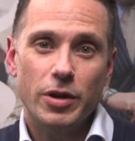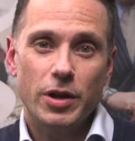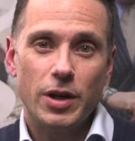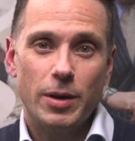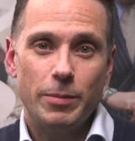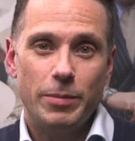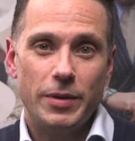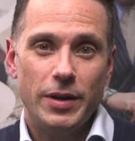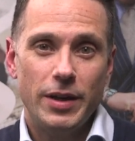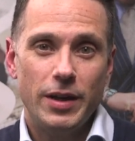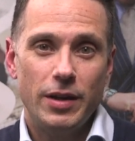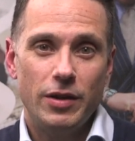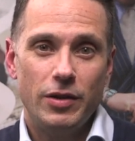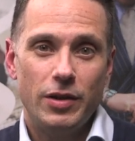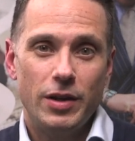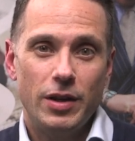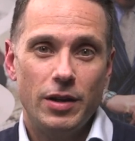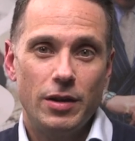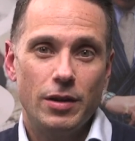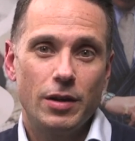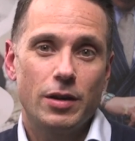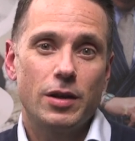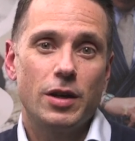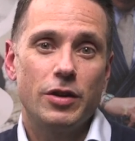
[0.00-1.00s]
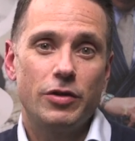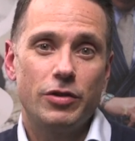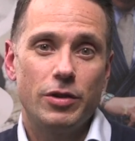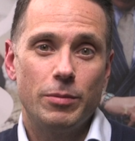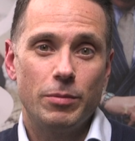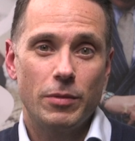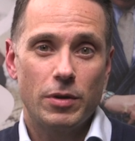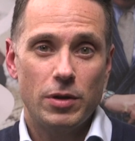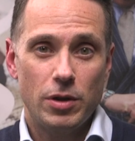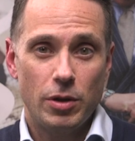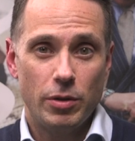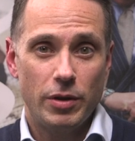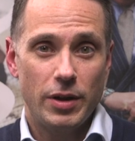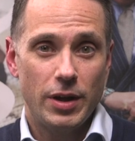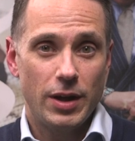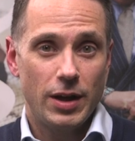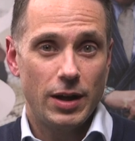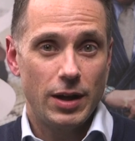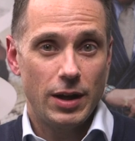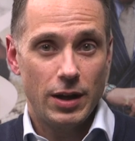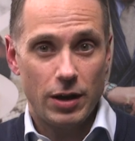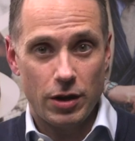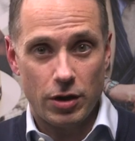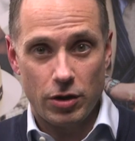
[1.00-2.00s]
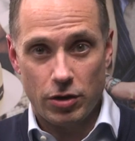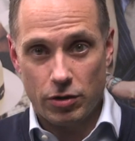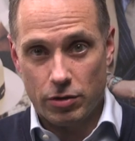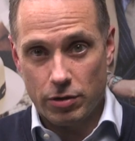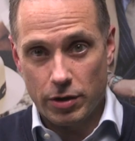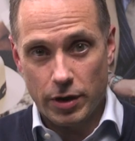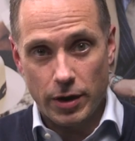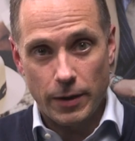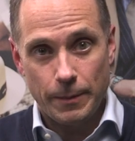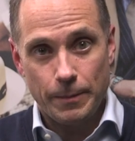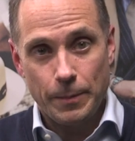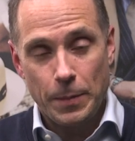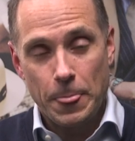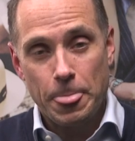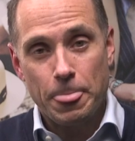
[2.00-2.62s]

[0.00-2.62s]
companies in the custom clothing industry.